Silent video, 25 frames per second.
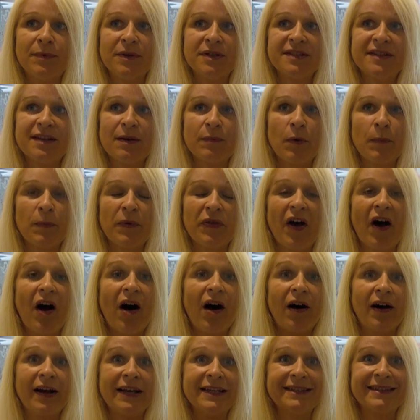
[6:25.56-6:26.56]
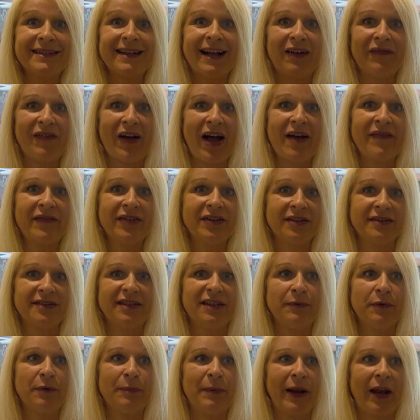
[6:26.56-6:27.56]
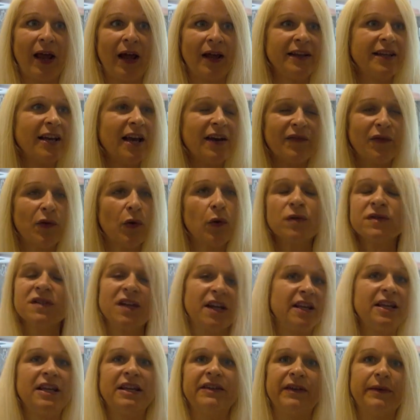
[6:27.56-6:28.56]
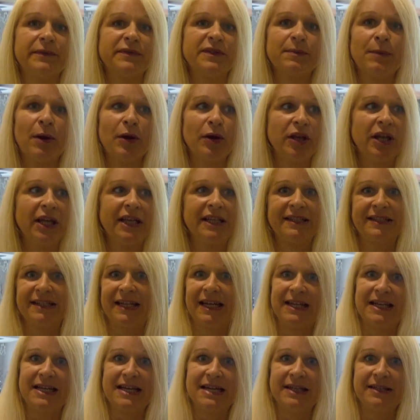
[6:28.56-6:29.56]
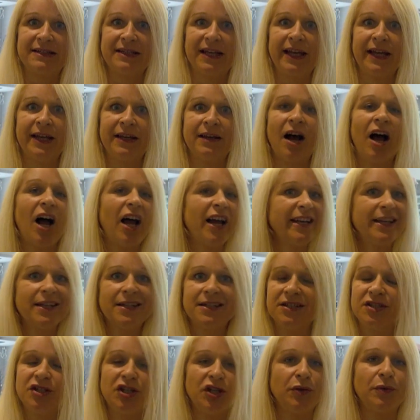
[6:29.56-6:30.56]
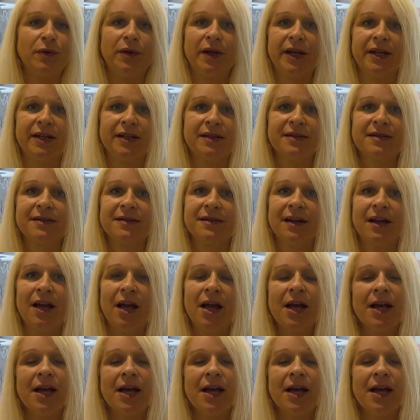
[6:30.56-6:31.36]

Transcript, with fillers: someone with high self-efficacy would be like, yeah, of course I can give up smoking, it's dead easy, I can do this.